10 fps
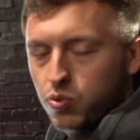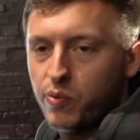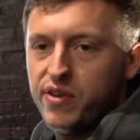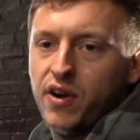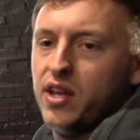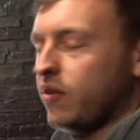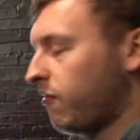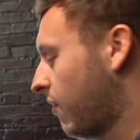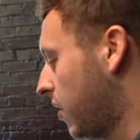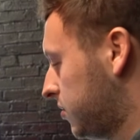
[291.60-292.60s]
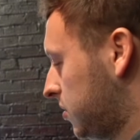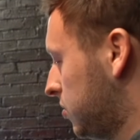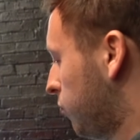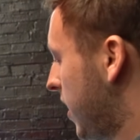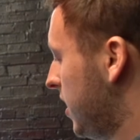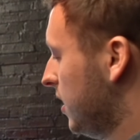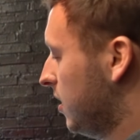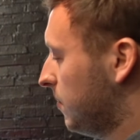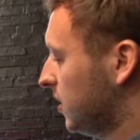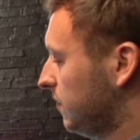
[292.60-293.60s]
what we find the fastest way,
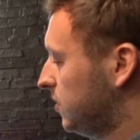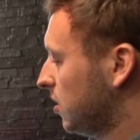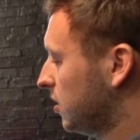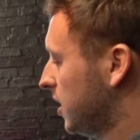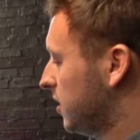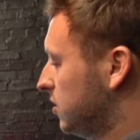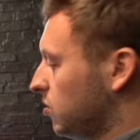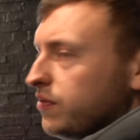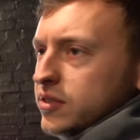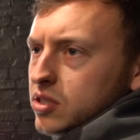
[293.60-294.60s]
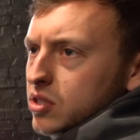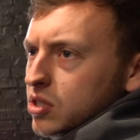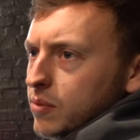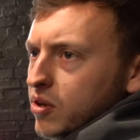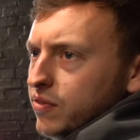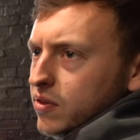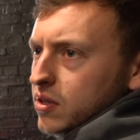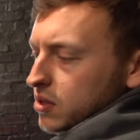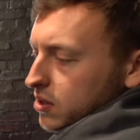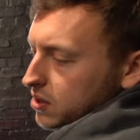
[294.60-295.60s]
because if you start taking this off, is this good to come off?
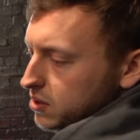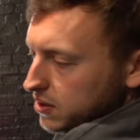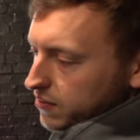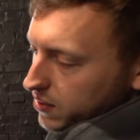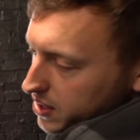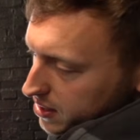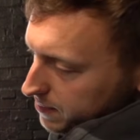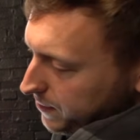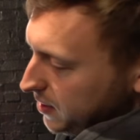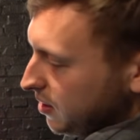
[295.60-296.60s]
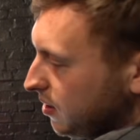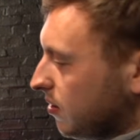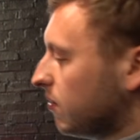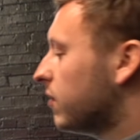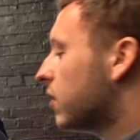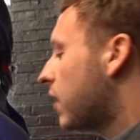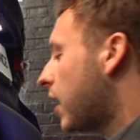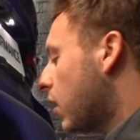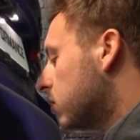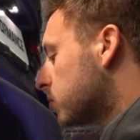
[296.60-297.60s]
If I figure
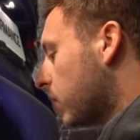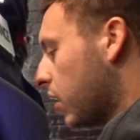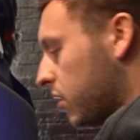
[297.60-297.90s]
out, I just want